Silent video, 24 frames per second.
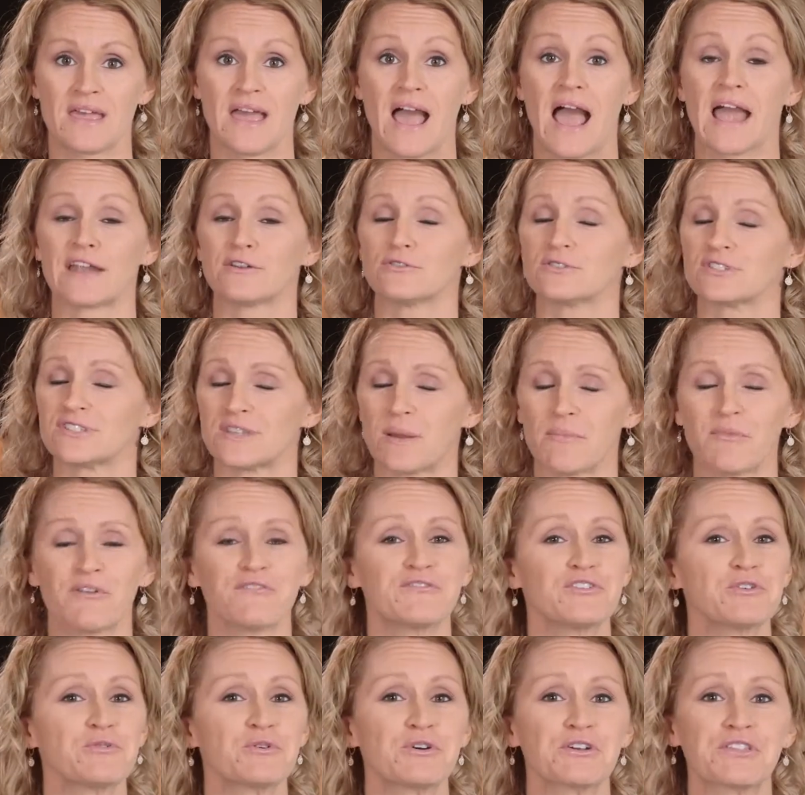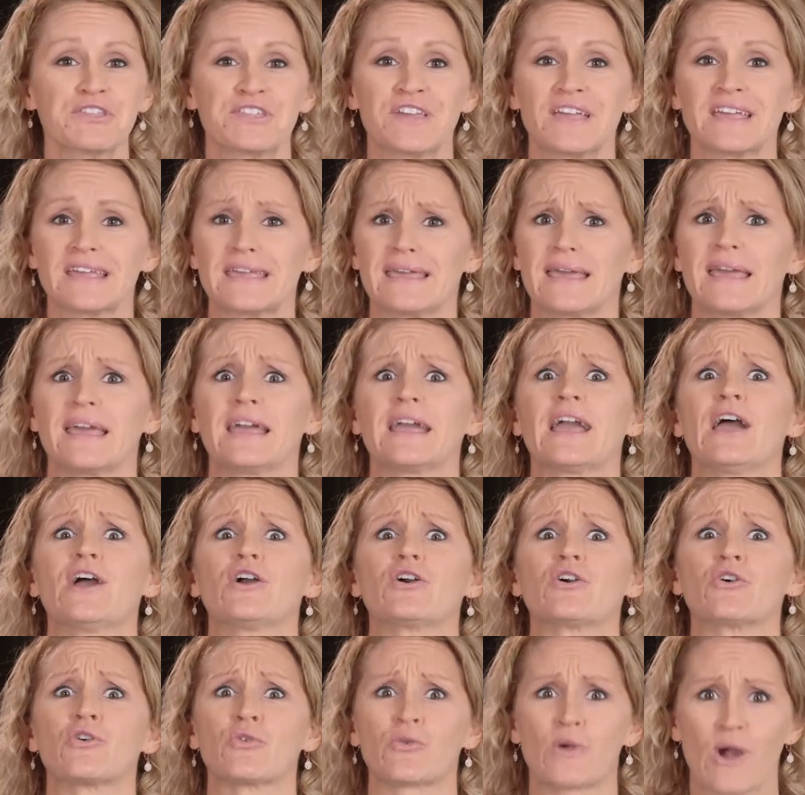I know some of you are thinking,
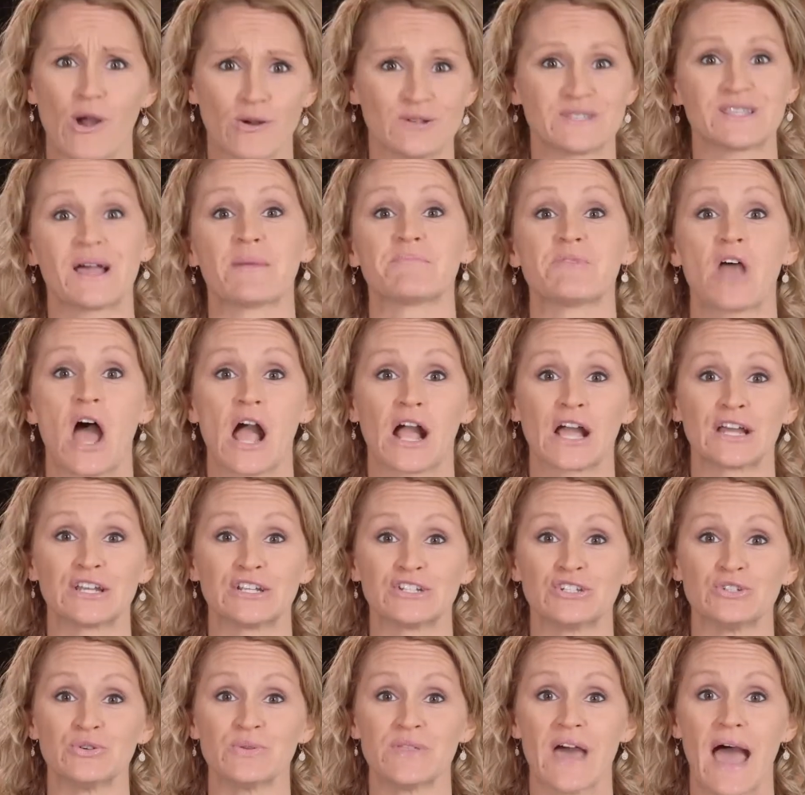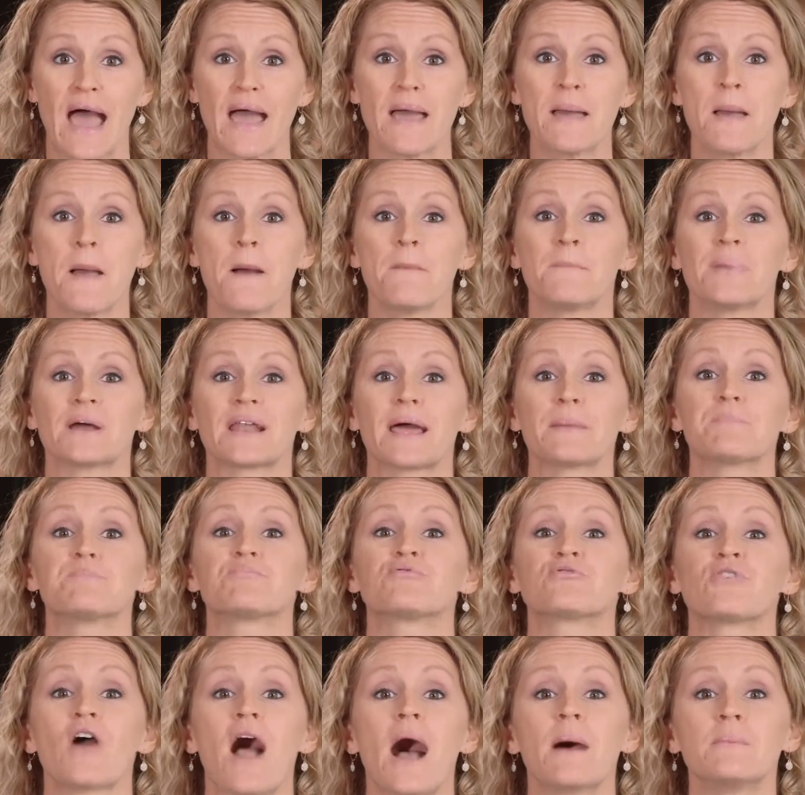gross, I'm not gonna do that. But I
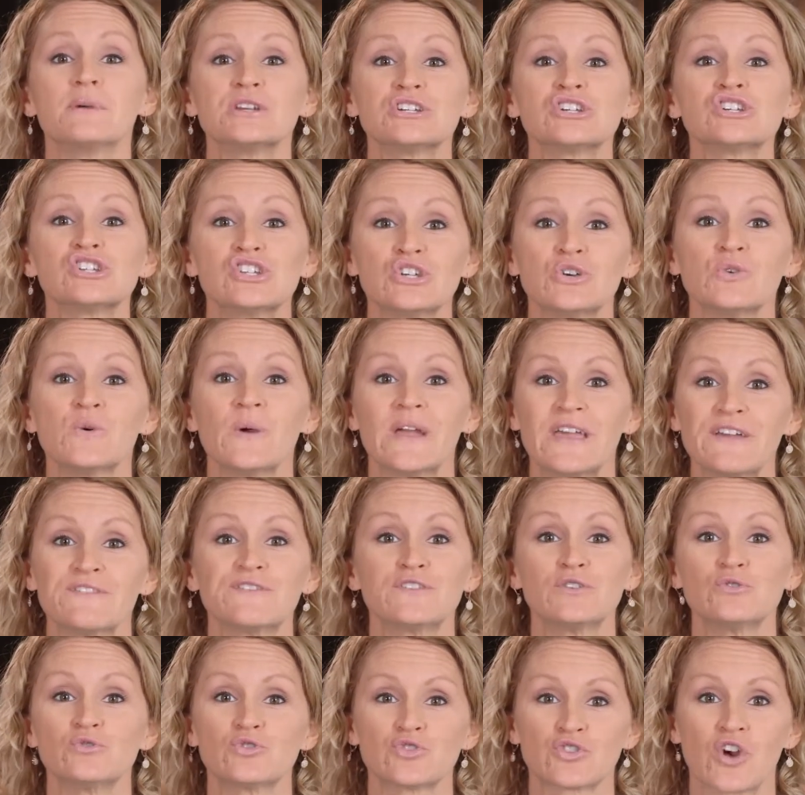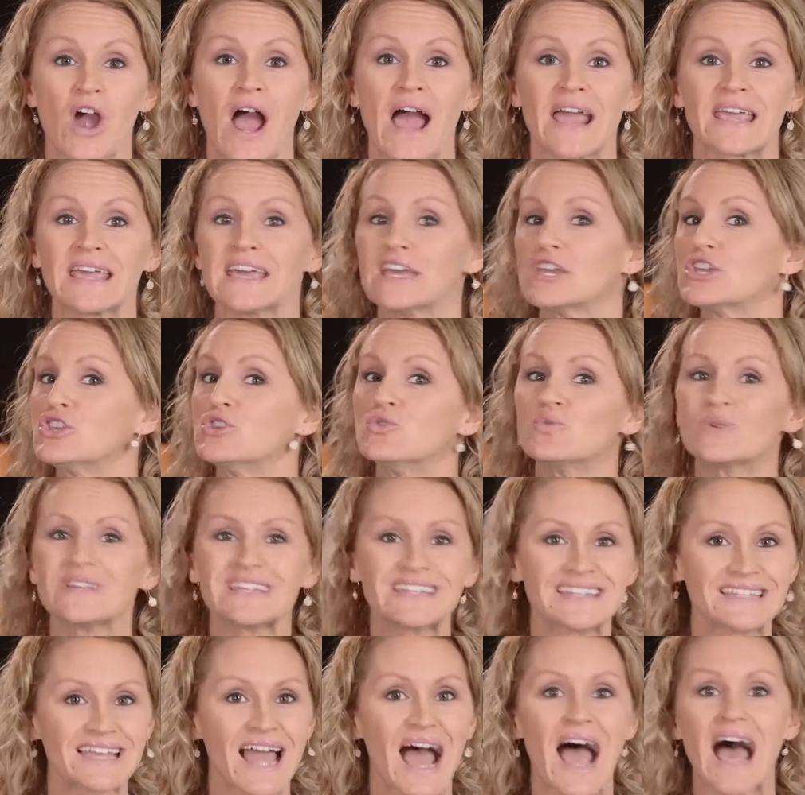promise you, if you try it, you
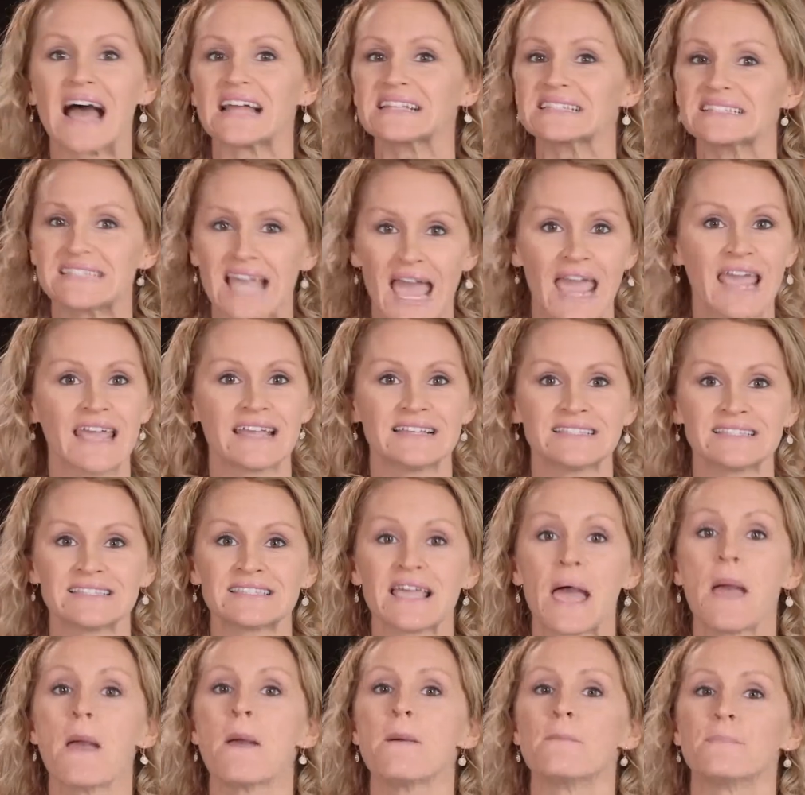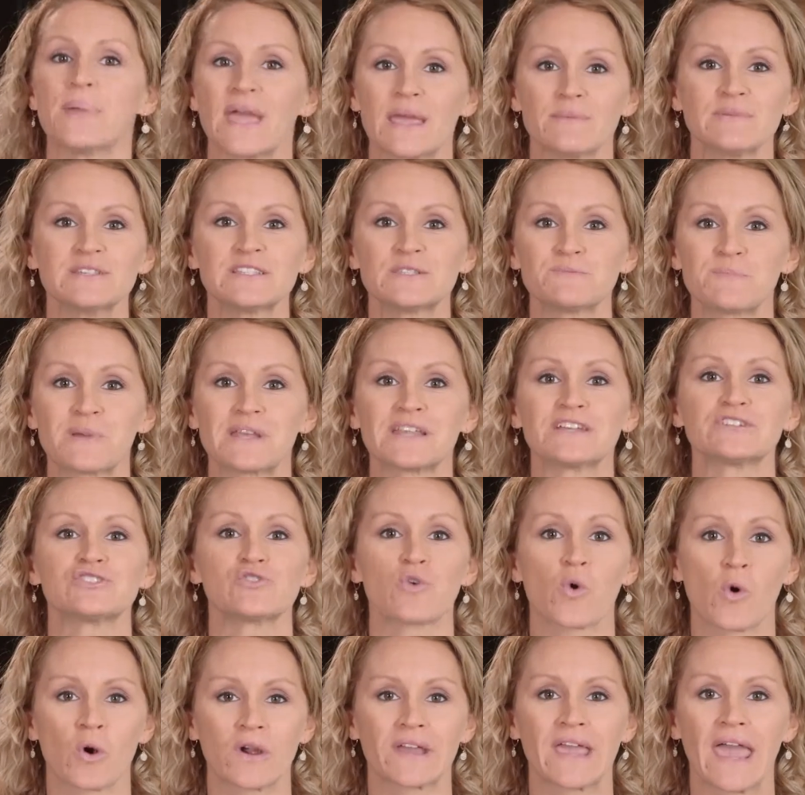cannot taste baby spinach
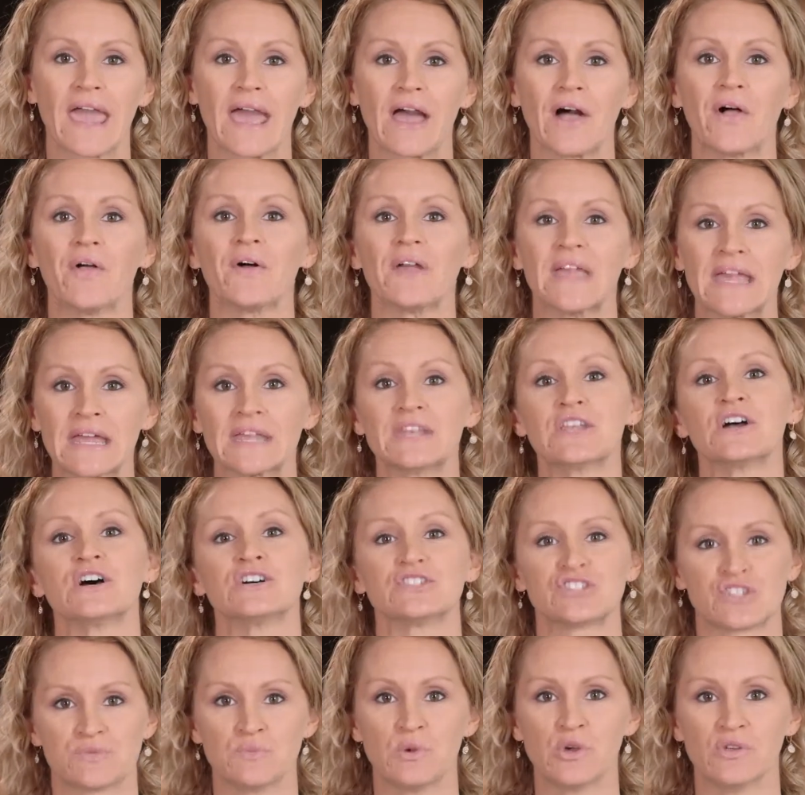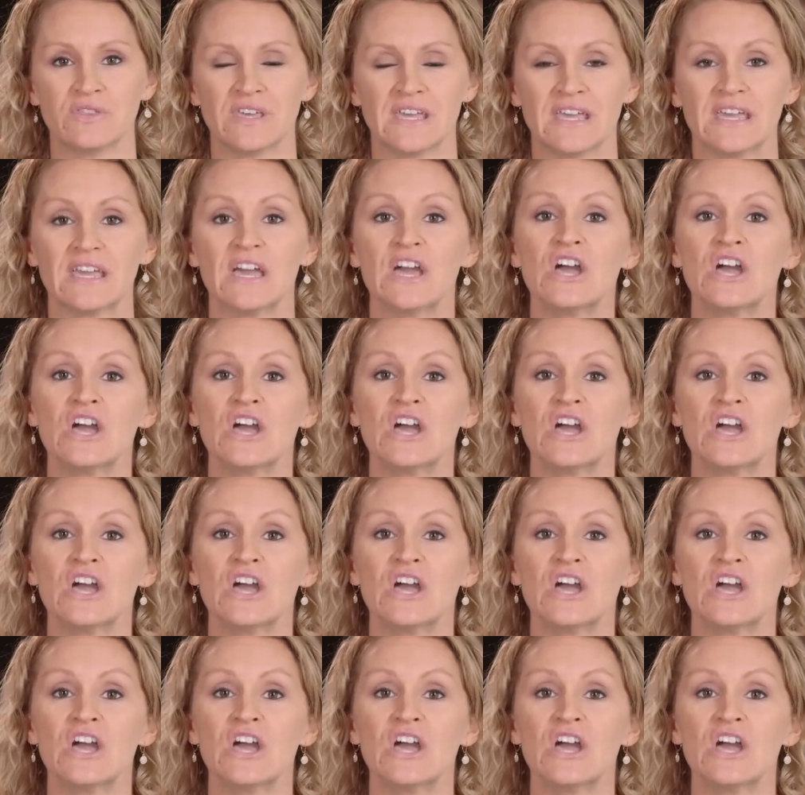or kale in a smoothie.